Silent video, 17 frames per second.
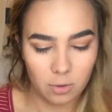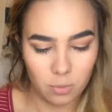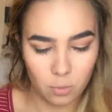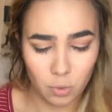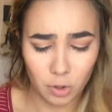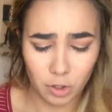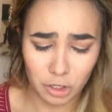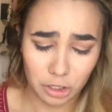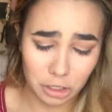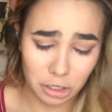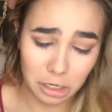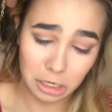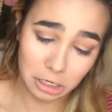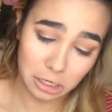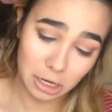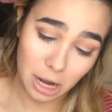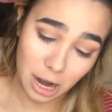one,
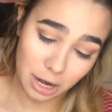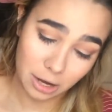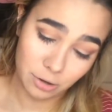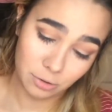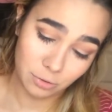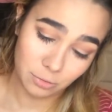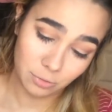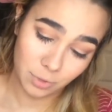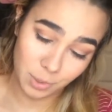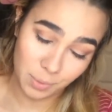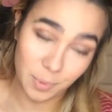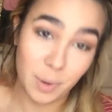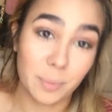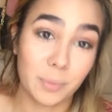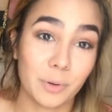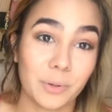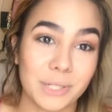and I don't
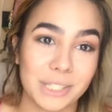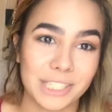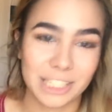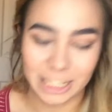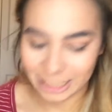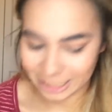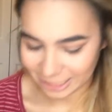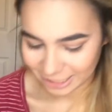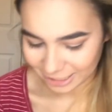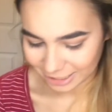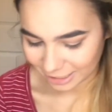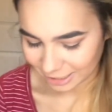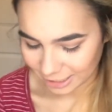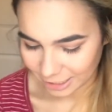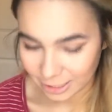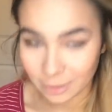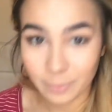remember what shade this
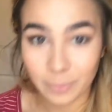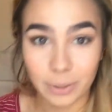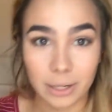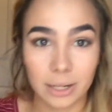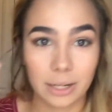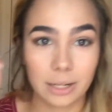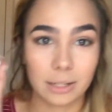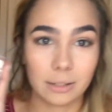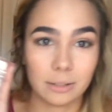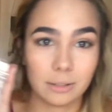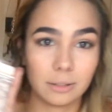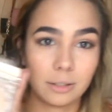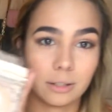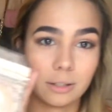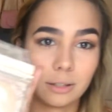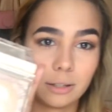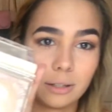is in, but it
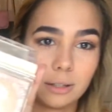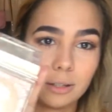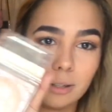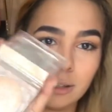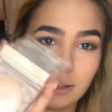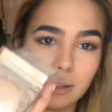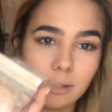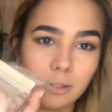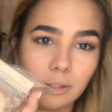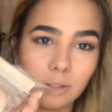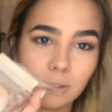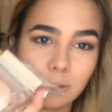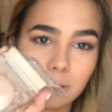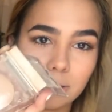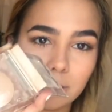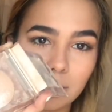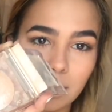
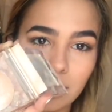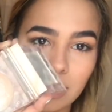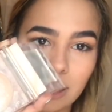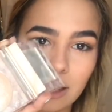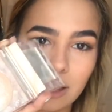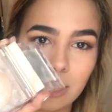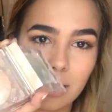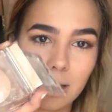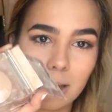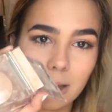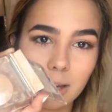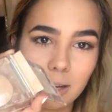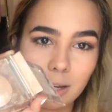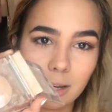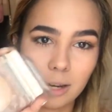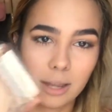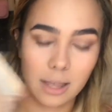looks like that.